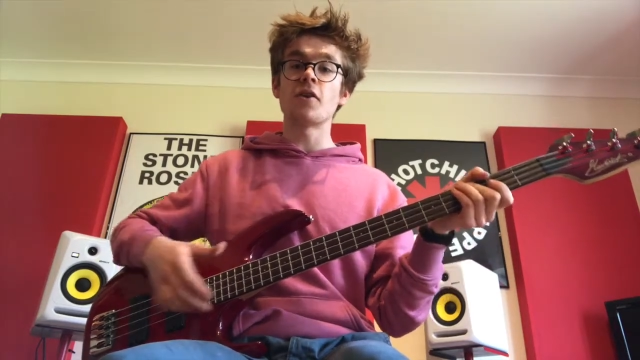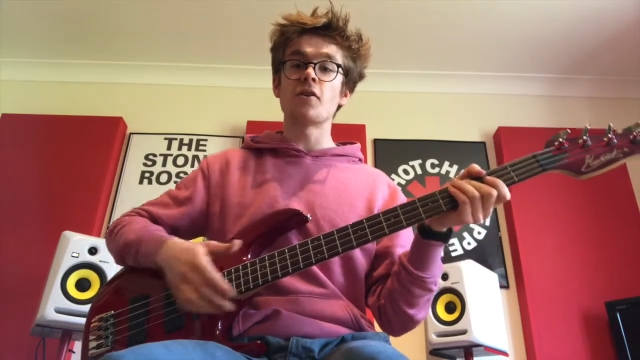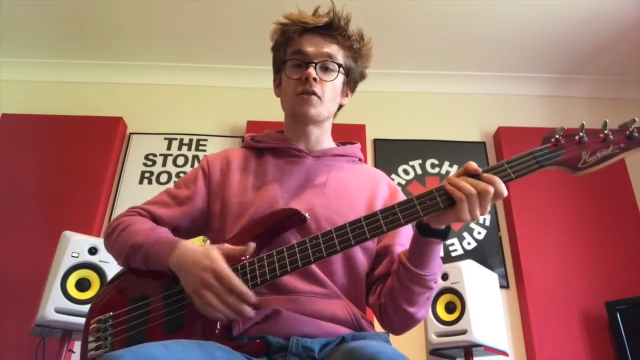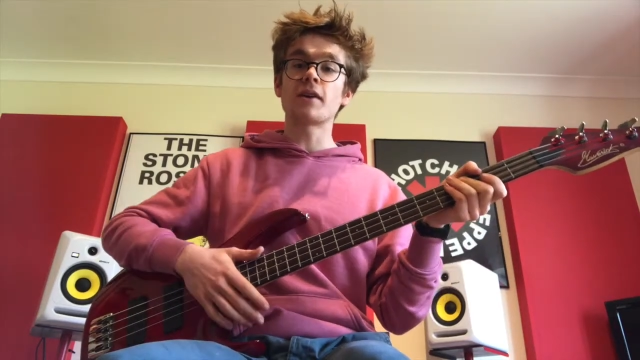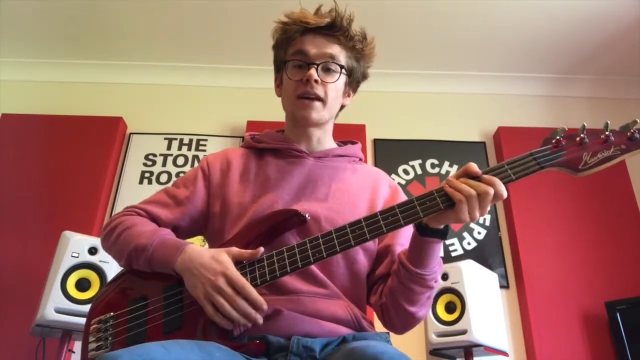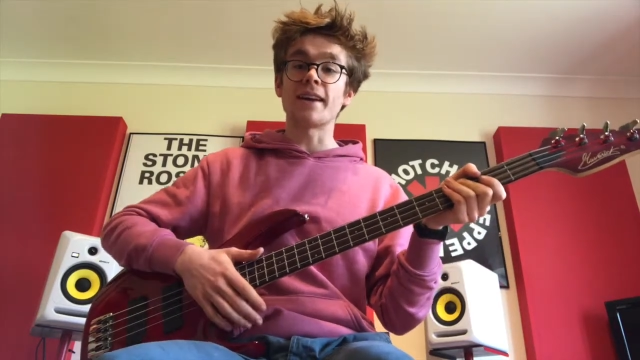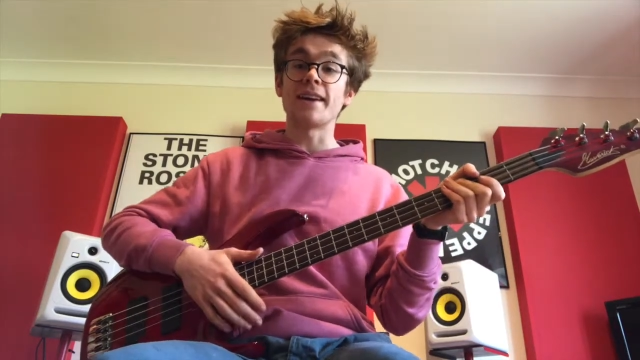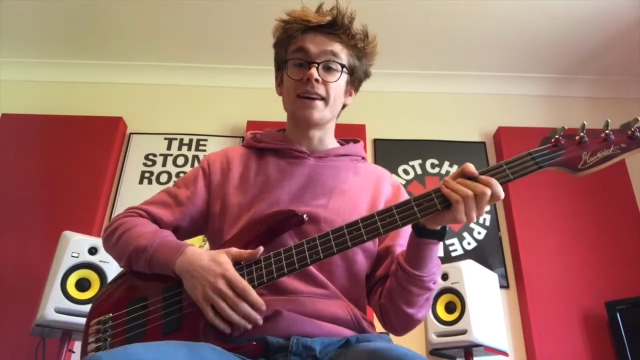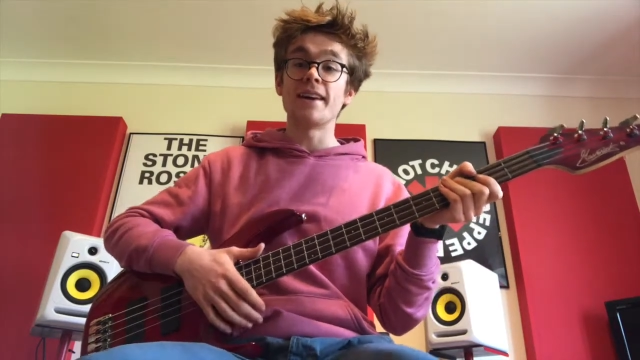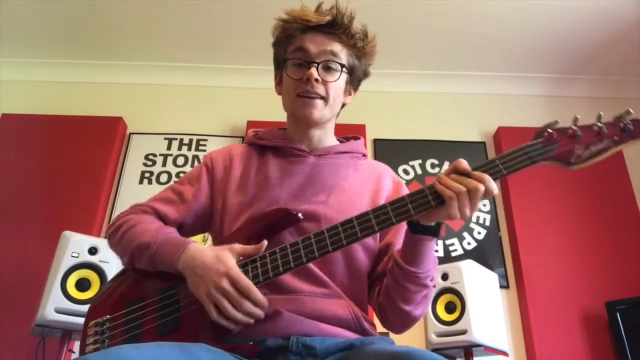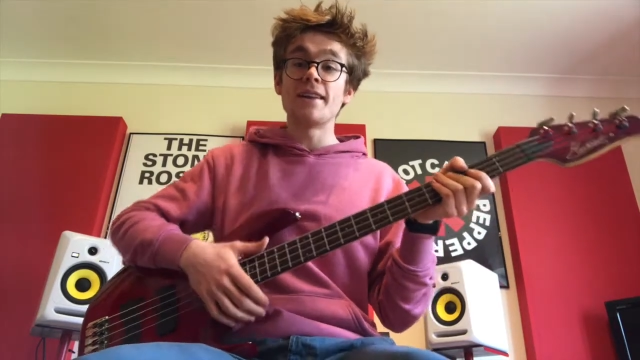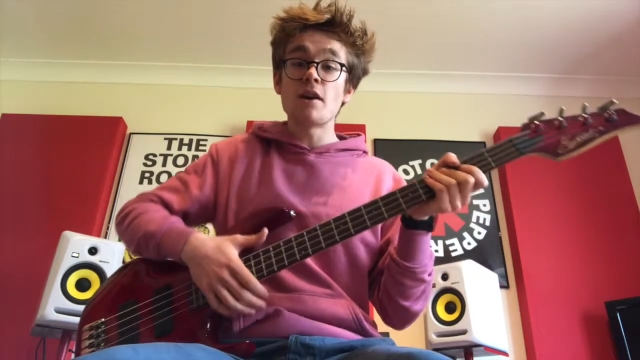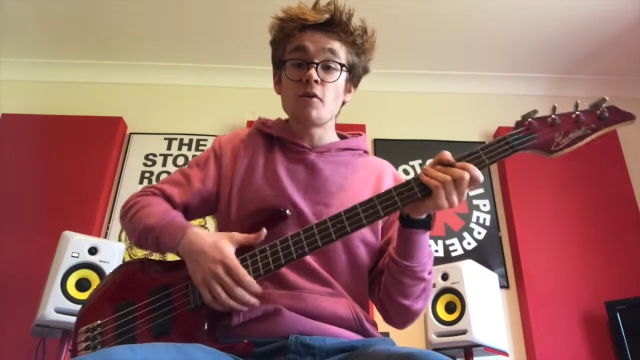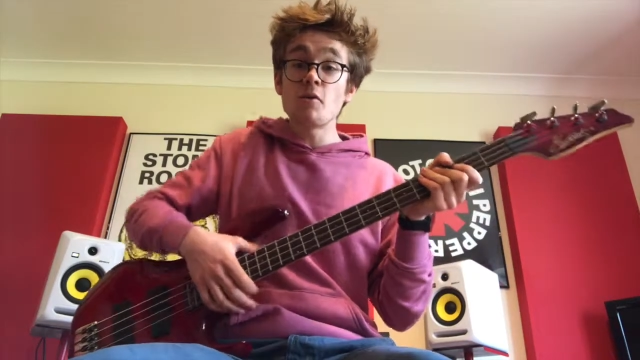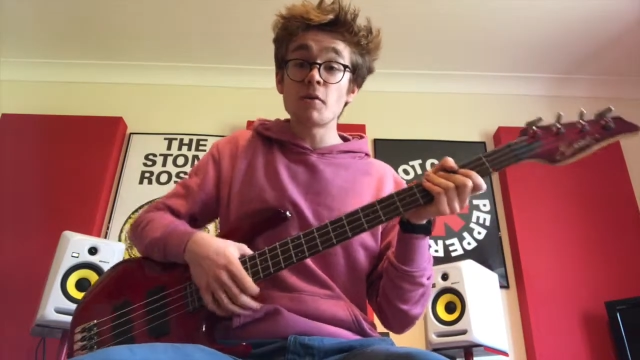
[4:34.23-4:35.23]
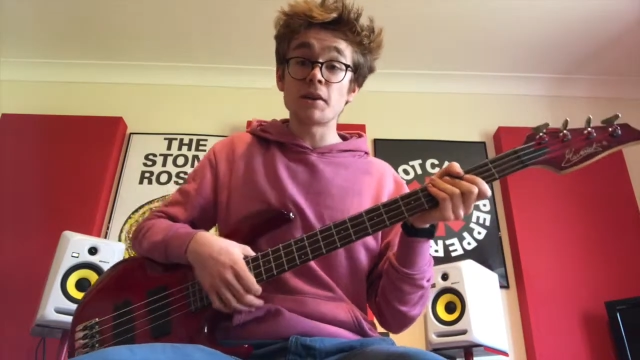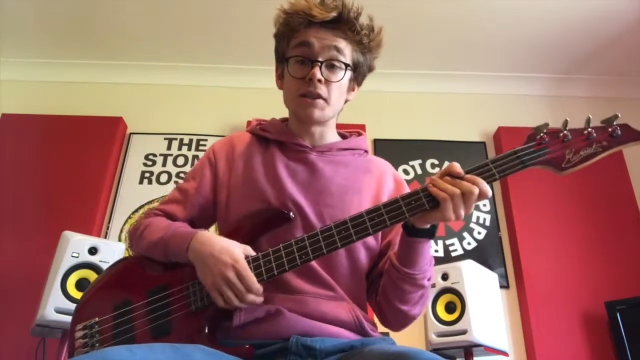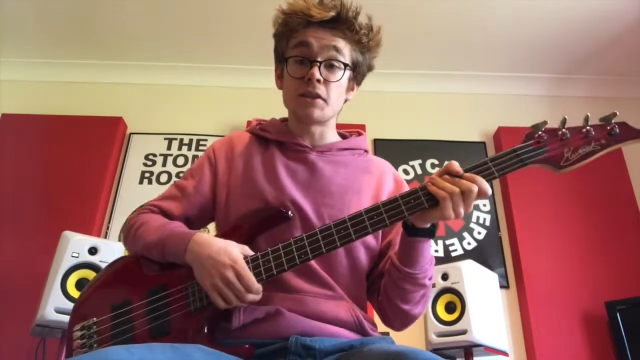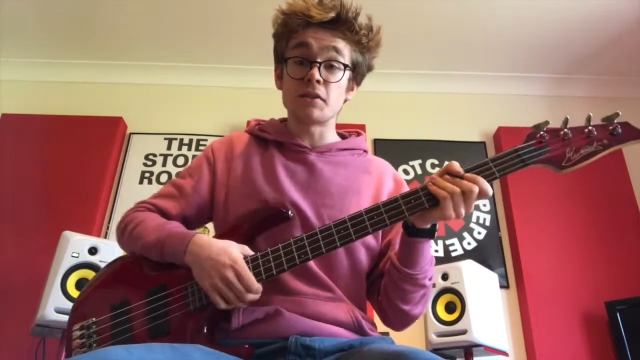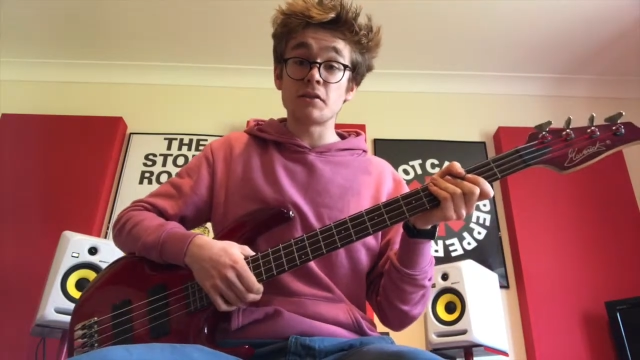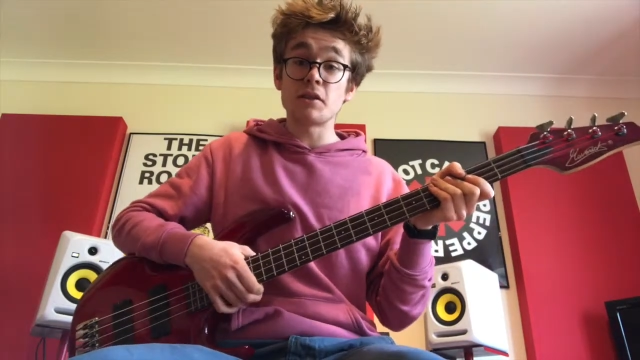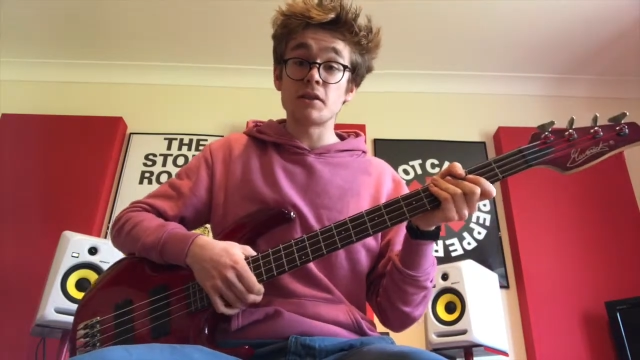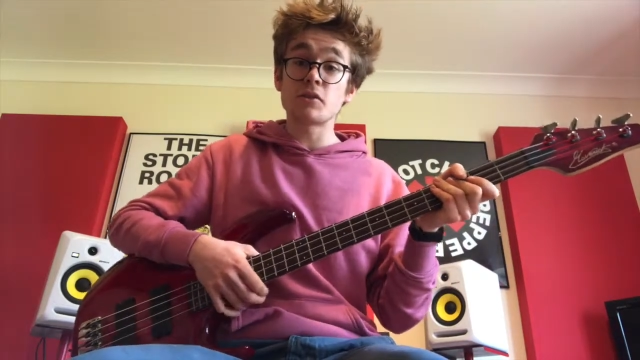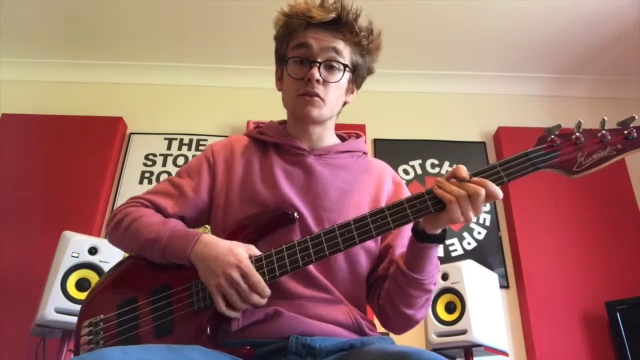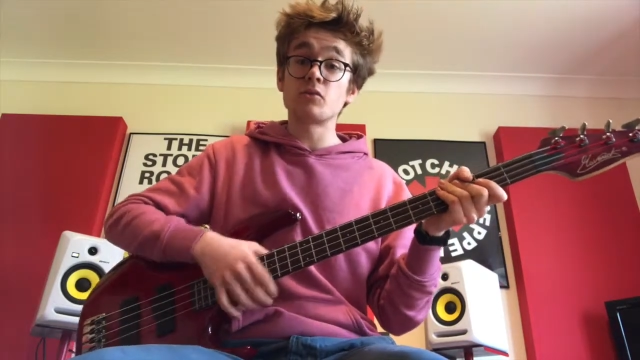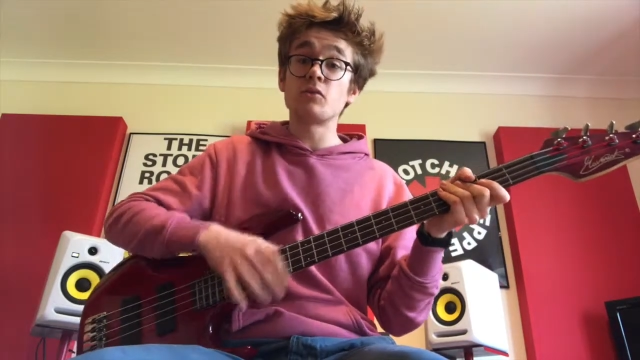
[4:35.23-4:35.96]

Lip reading: Okay, now what we're going to do is go